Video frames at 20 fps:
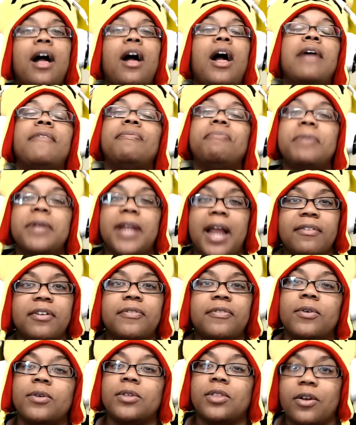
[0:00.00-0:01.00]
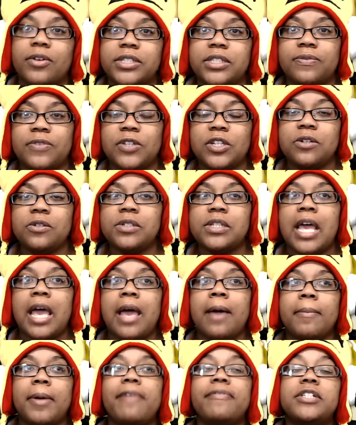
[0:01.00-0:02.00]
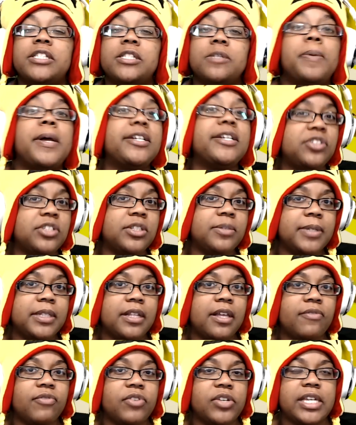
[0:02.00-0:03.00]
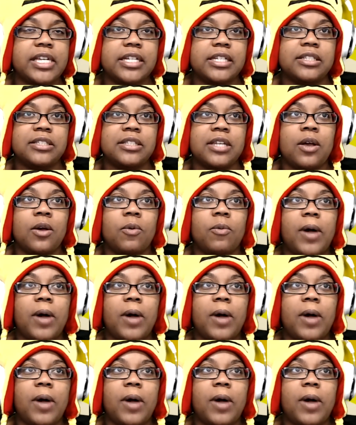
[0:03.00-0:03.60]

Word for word: I've been having fun with all his videos, but I've especially been loving his